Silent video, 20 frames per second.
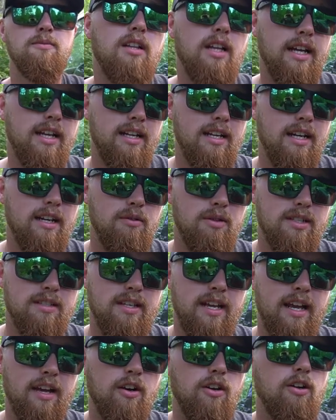Like Nick was
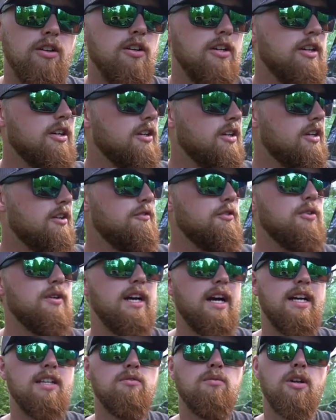saying earlier, if you
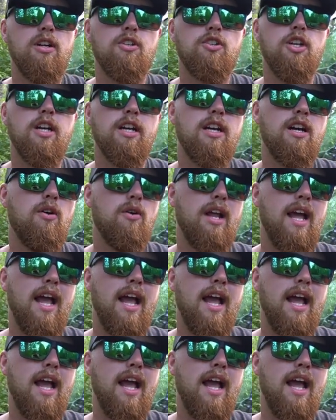guys want to check out